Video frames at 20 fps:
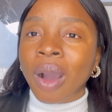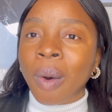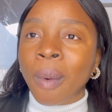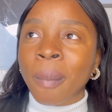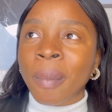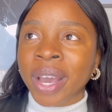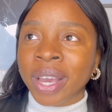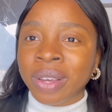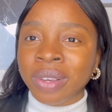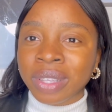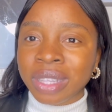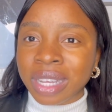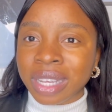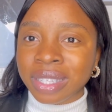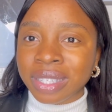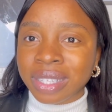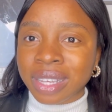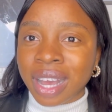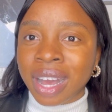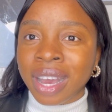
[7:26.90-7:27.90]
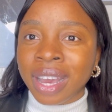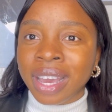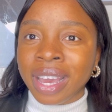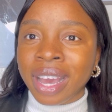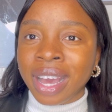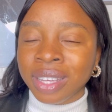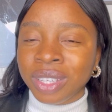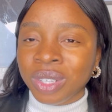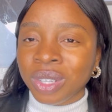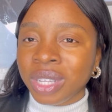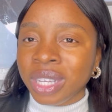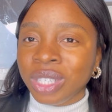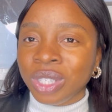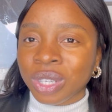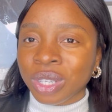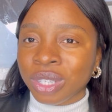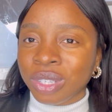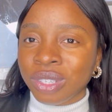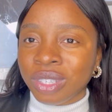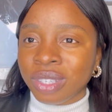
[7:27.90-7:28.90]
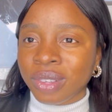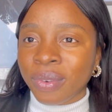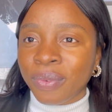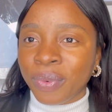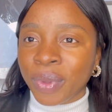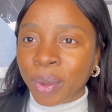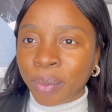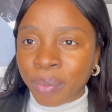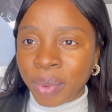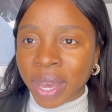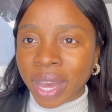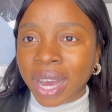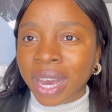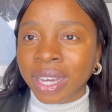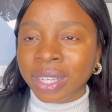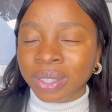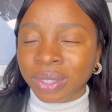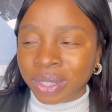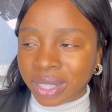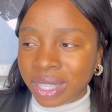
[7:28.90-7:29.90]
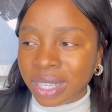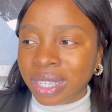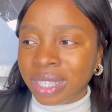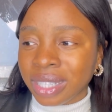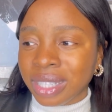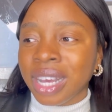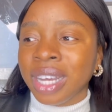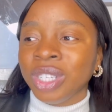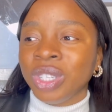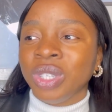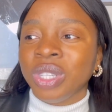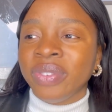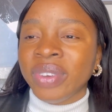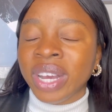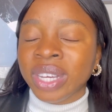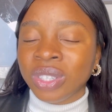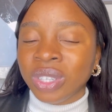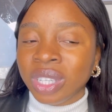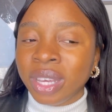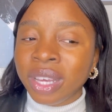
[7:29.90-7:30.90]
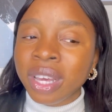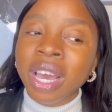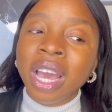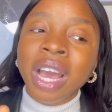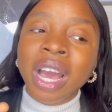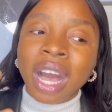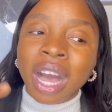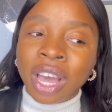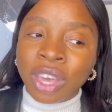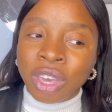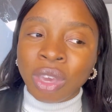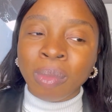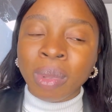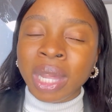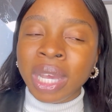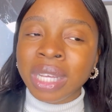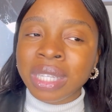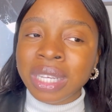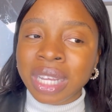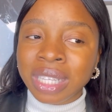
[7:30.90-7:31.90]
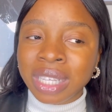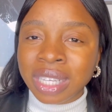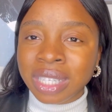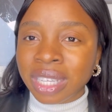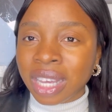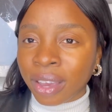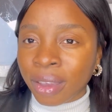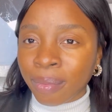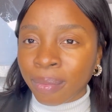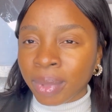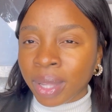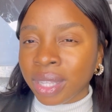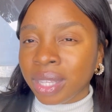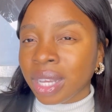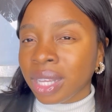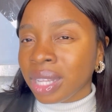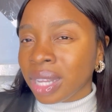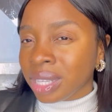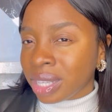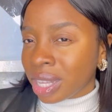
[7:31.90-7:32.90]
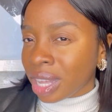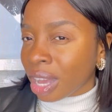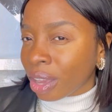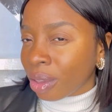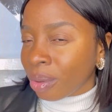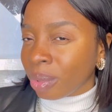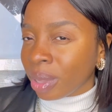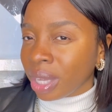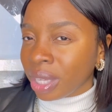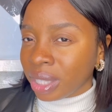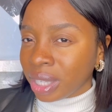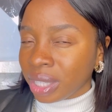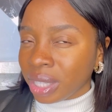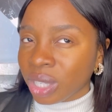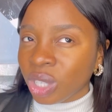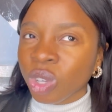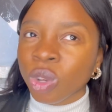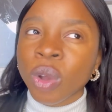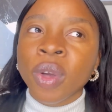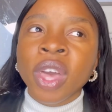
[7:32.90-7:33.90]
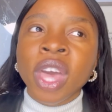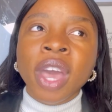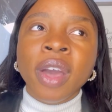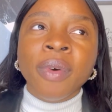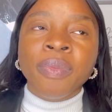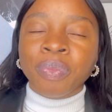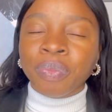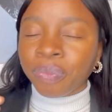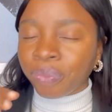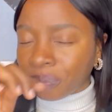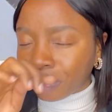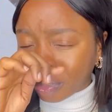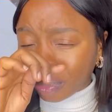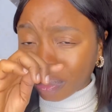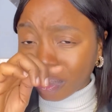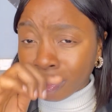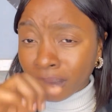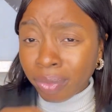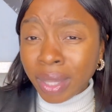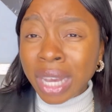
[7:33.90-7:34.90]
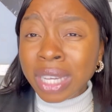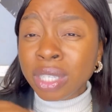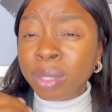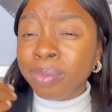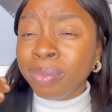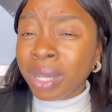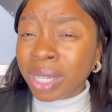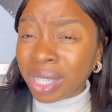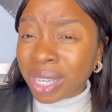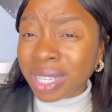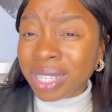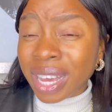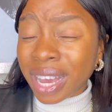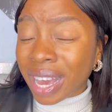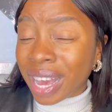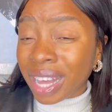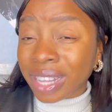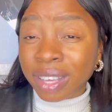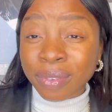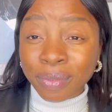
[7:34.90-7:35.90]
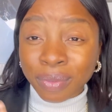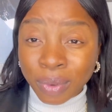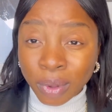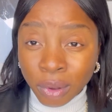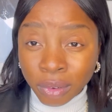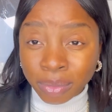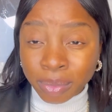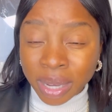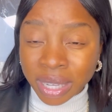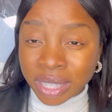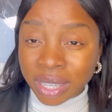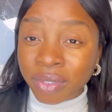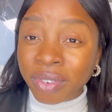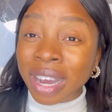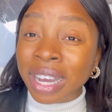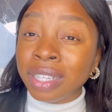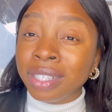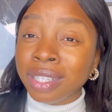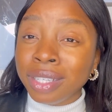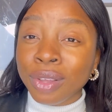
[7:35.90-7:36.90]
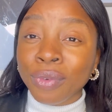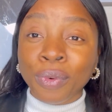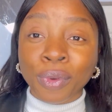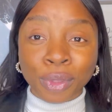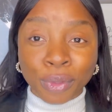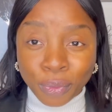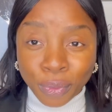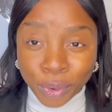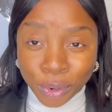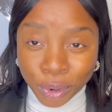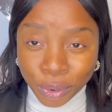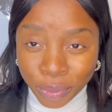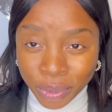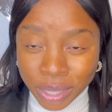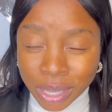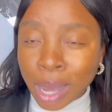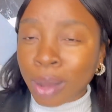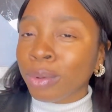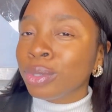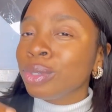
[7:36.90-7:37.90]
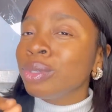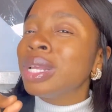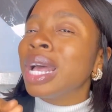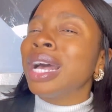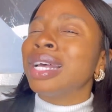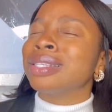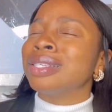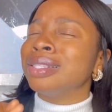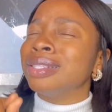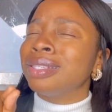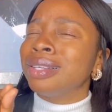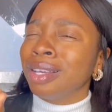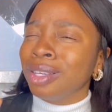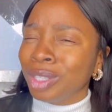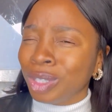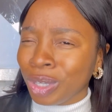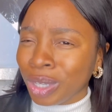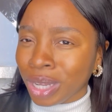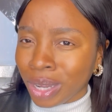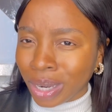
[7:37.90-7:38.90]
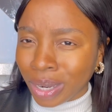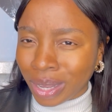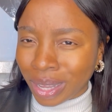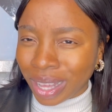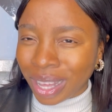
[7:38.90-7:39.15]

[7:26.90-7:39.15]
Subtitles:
my goodness, I actually just fell behind on things. I should have actually accumulated this, accumulated that, and accumulated this. So as much as I had involved myself, I did it for the fun of it. I wasn't as intentional